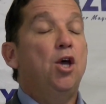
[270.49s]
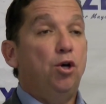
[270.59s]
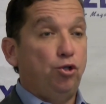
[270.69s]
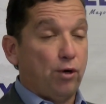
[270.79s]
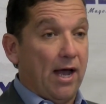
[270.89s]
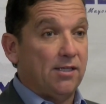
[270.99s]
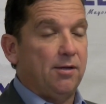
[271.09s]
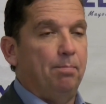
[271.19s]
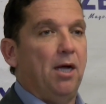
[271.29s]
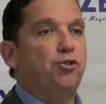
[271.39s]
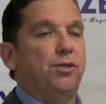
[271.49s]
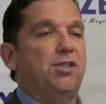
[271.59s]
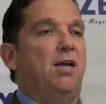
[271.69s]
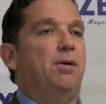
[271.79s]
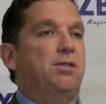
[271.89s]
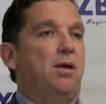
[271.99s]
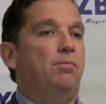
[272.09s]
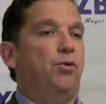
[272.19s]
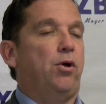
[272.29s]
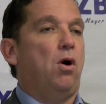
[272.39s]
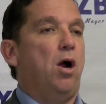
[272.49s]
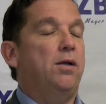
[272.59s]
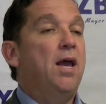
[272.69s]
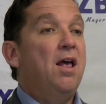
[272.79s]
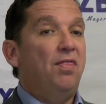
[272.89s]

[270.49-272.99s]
who tries to buttress him in some regard,